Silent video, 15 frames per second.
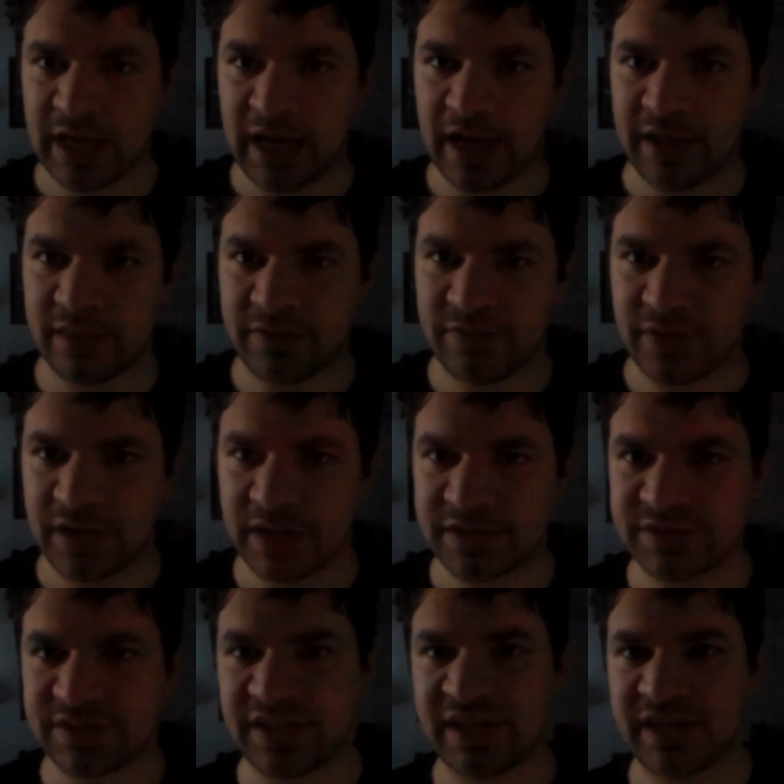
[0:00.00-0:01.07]
And the
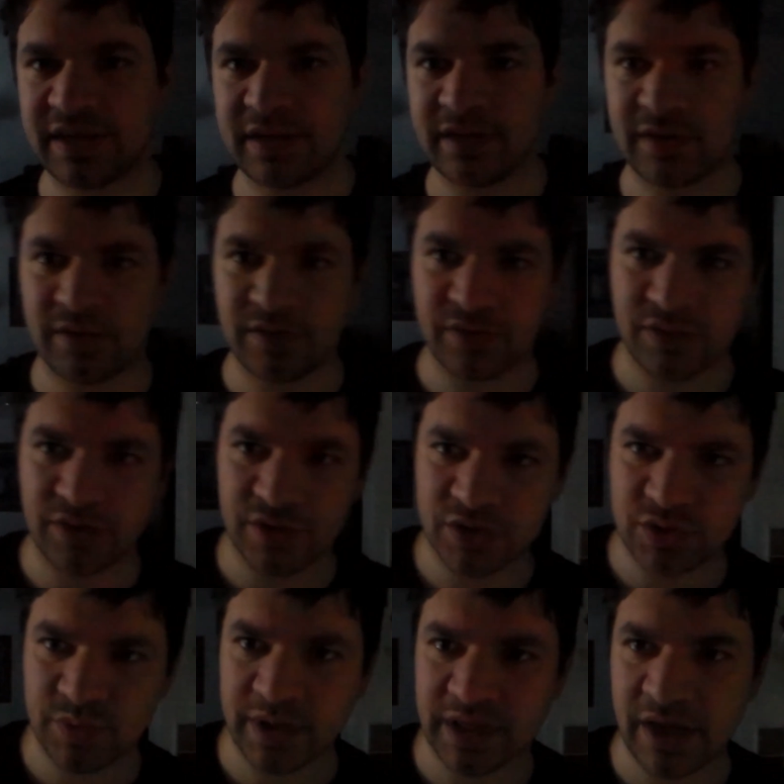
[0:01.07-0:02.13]
first thing
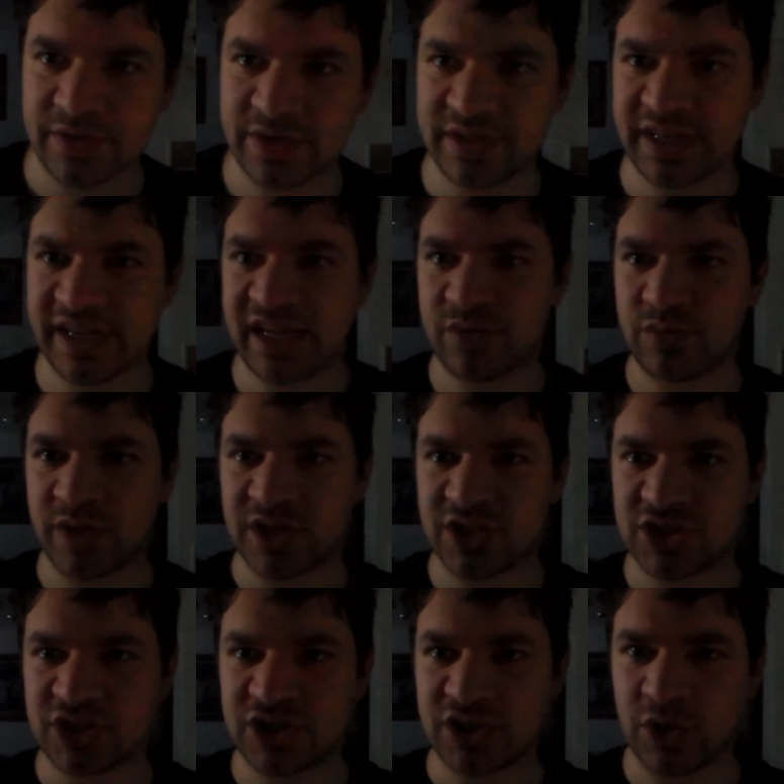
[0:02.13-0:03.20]
that we're going to need,
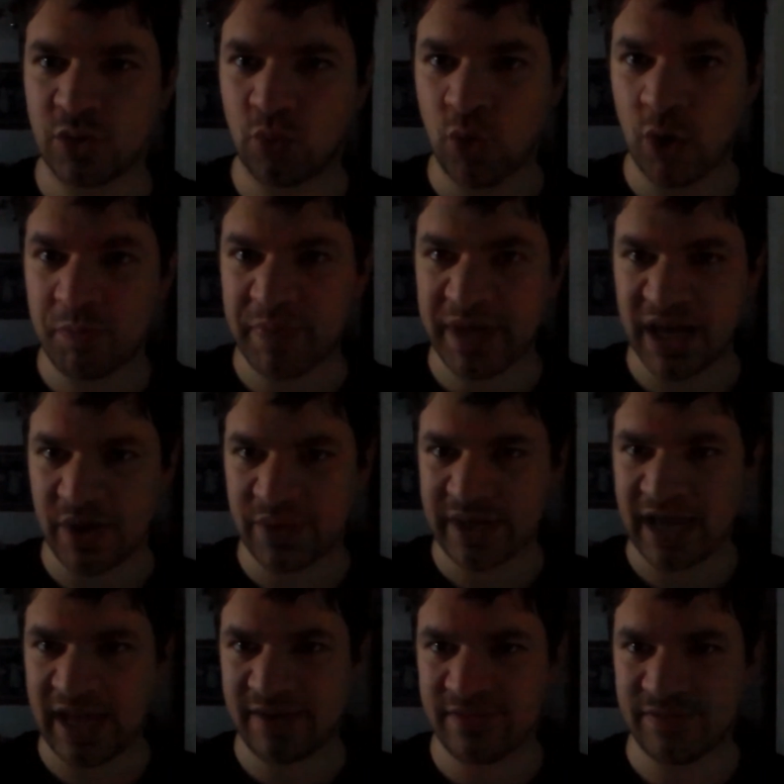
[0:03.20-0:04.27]
which would be
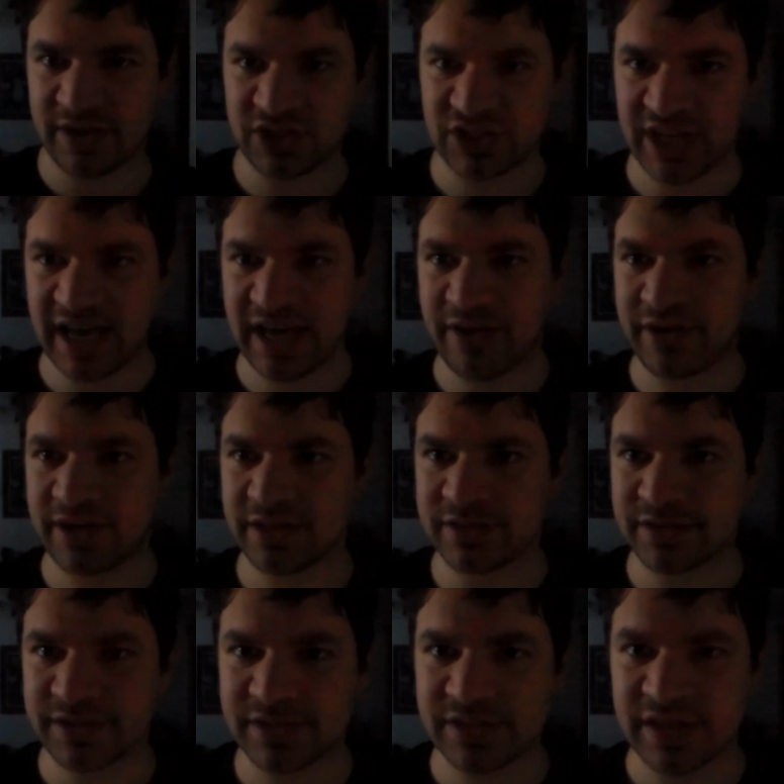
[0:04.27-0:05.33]
okay for
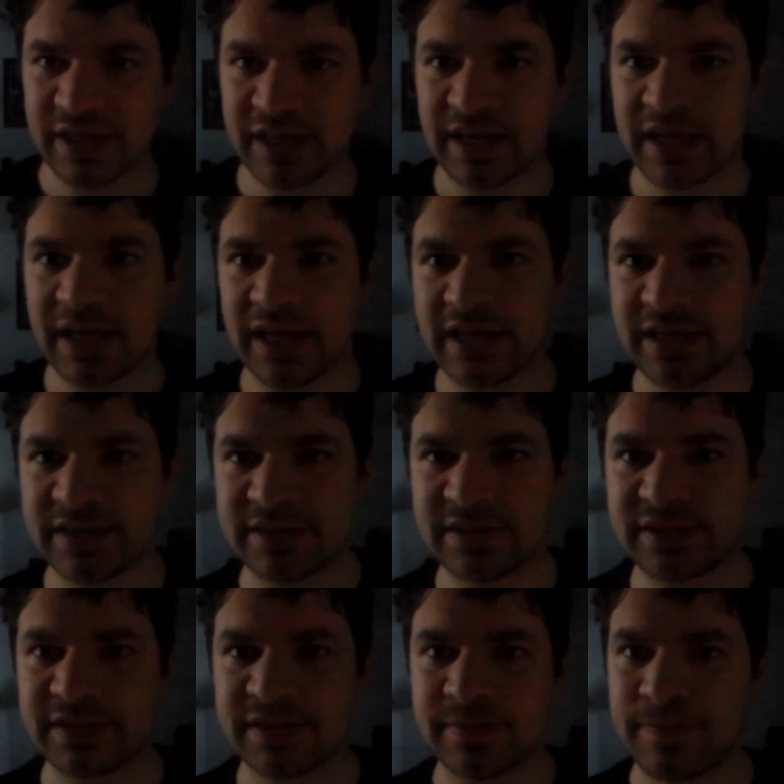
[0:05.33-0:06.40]
vegetarians,
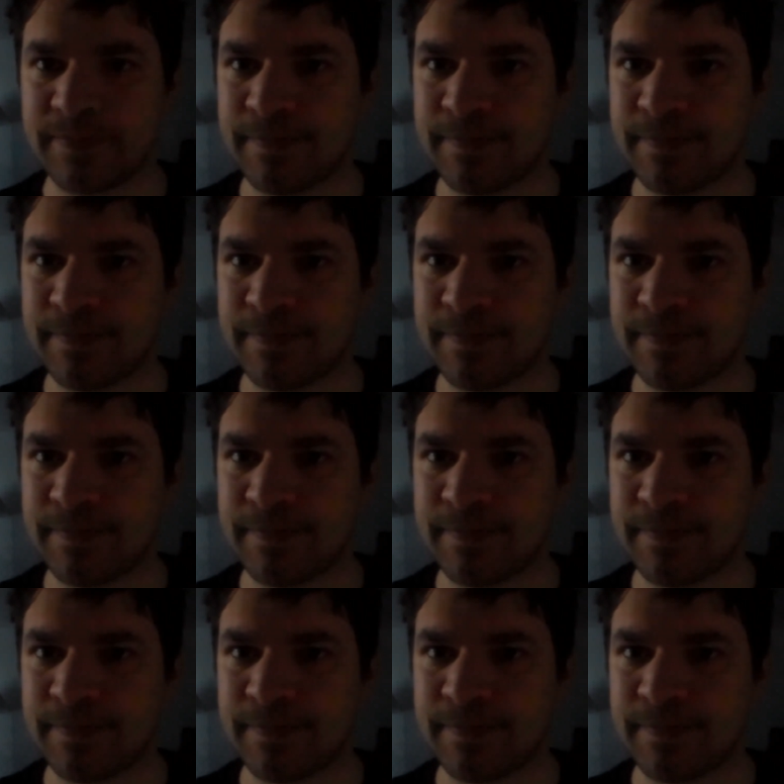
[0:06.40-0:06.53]
is